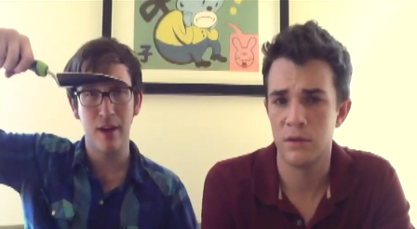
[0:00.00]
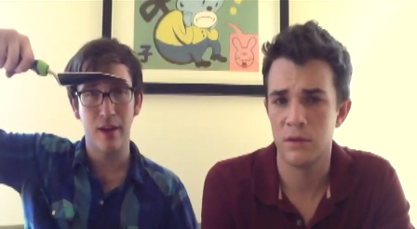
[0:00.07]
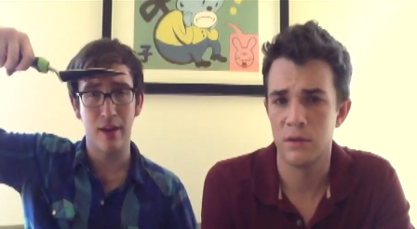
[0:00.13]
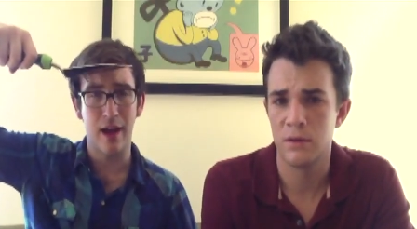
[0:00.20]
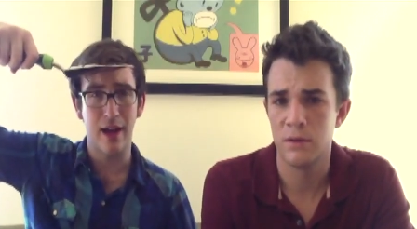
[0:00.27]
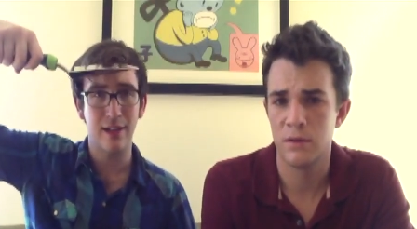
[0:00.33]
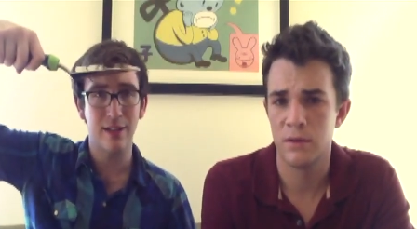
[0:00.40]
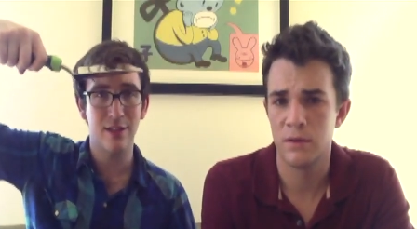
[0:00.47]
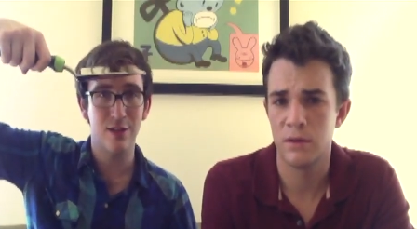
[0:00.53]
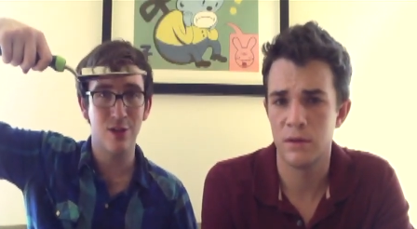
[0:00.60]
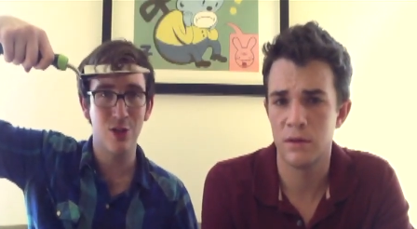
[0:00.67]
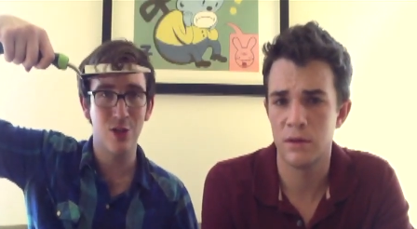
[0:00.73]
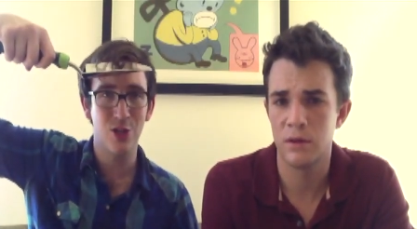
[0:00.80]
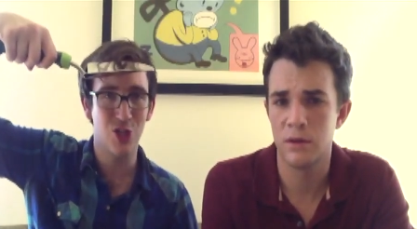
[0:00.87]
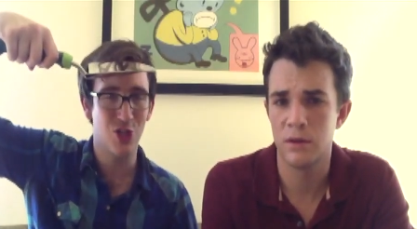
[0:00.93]

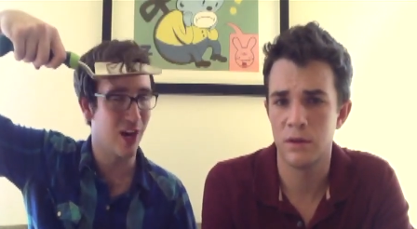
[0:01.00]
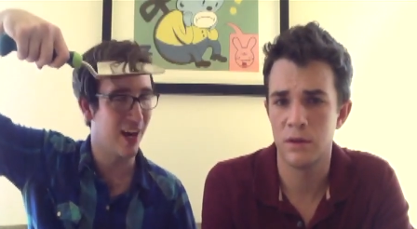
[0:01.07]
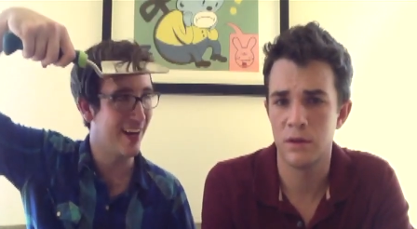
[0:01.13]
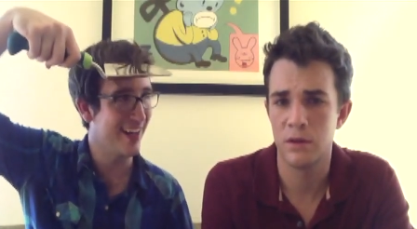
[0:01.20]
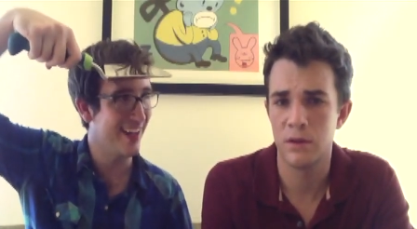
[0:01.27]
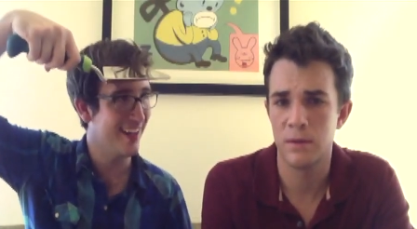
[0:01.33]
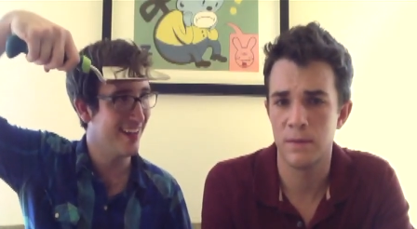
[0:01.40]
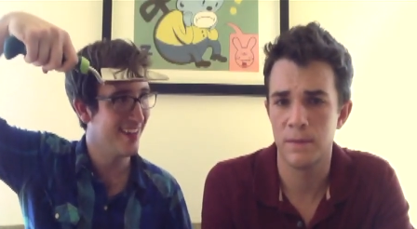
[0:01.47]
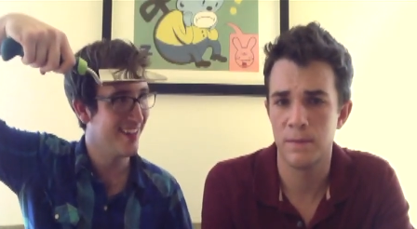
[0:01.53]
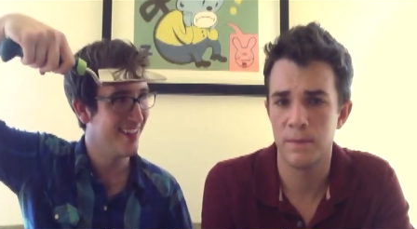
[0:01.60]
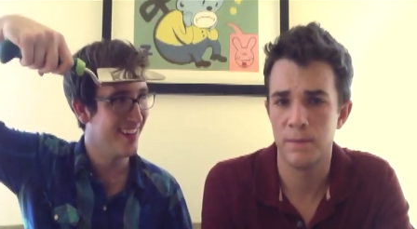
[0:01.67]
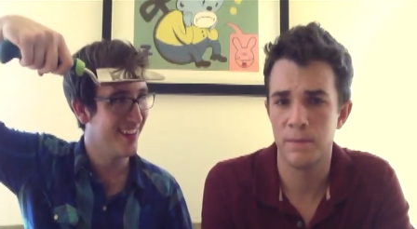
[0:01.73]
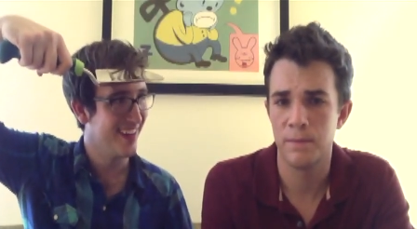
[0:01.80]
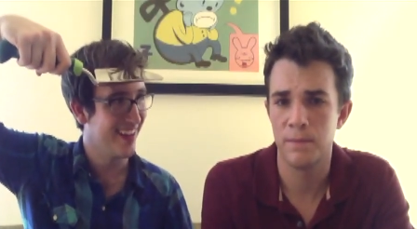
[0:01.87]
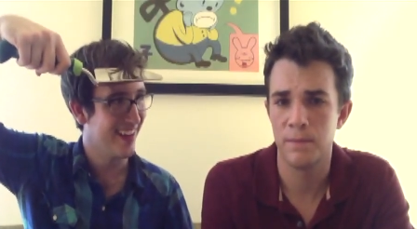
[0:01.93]
Speaker 1: nice, shiny.
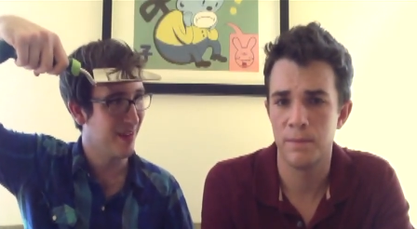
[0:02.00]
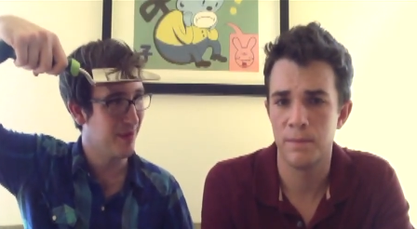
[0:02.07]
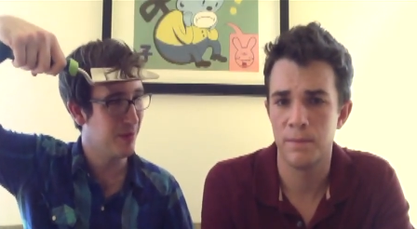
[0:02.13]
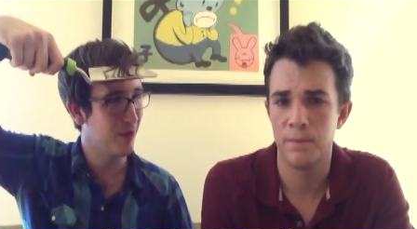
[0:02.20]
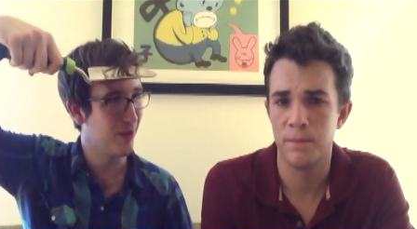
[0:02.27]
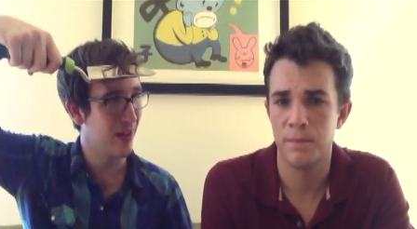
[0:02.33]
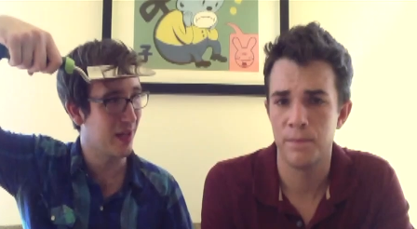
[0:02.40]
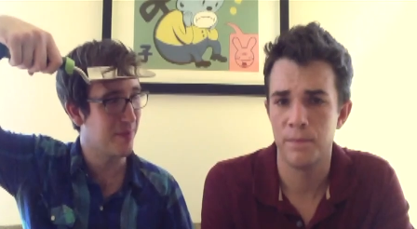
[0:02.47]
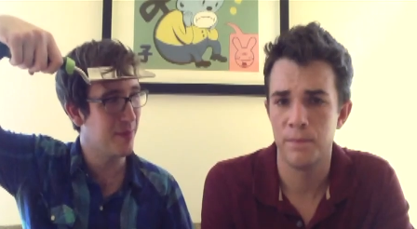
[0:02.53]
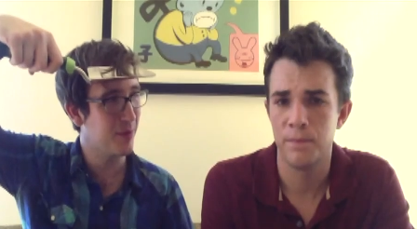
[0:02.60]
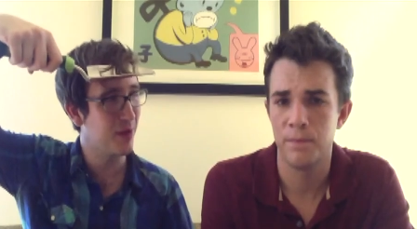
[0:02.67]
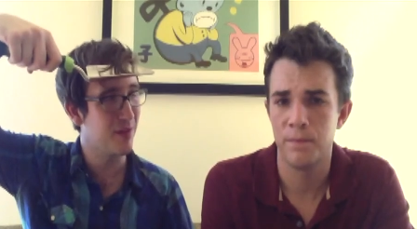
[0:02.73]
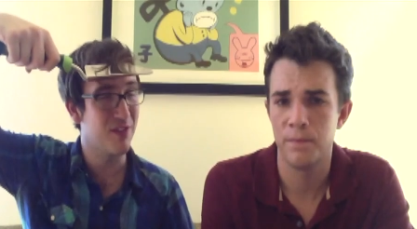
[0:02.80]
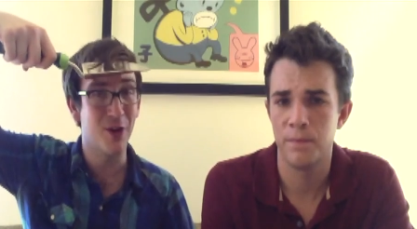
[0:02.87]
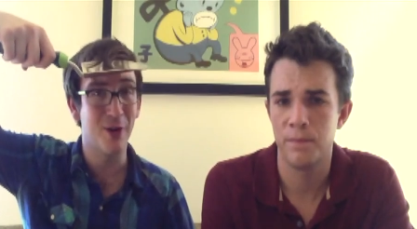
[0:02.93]
People are like, people
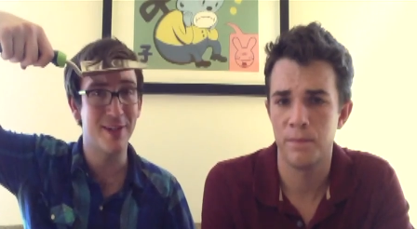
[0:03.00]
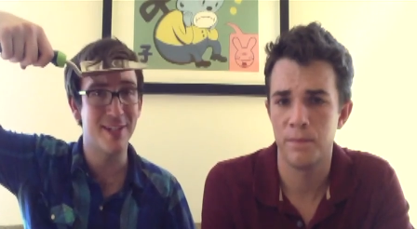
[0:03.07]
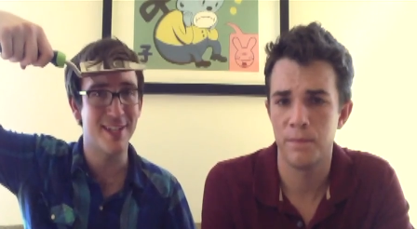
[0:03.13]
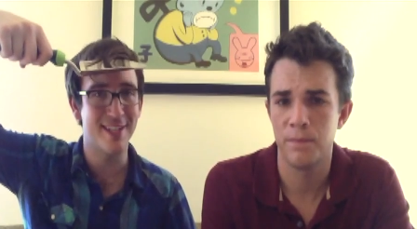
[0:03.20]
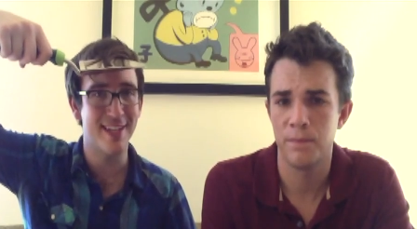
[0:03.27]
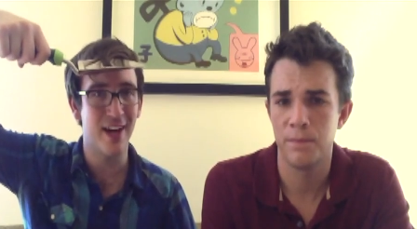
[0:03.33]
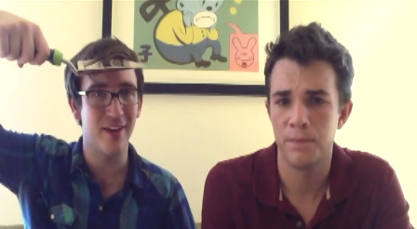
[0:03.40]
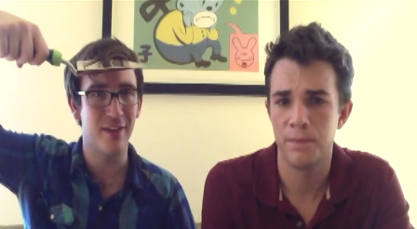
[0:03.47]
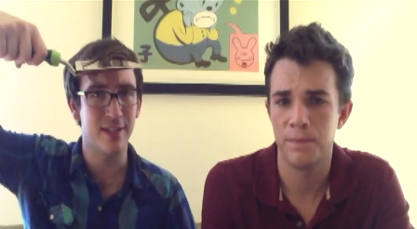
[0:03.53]
don't even notice it's there.